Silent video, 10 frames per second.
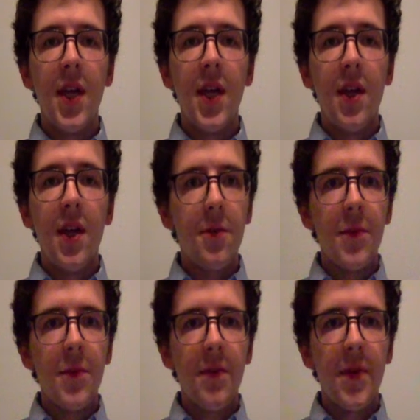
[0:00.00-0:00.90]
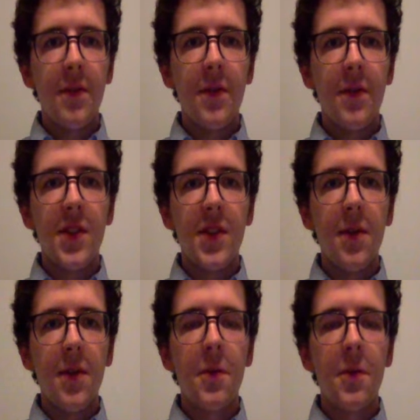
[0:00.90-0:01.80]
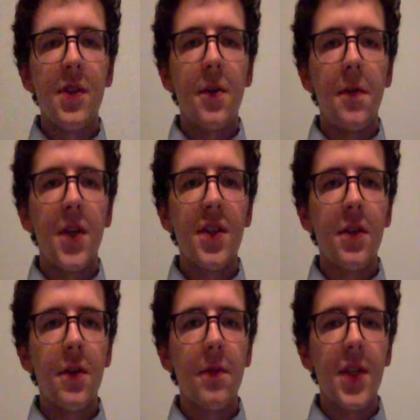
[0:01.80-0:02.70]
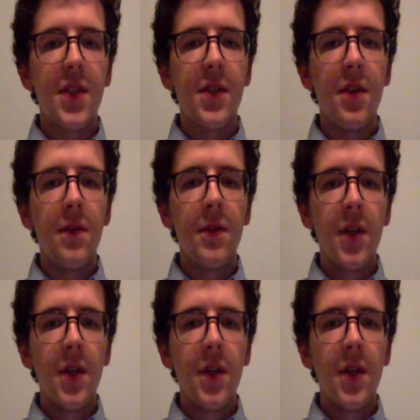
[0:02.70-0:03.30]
That's what me and my friends did when we started Restaurant Rescue.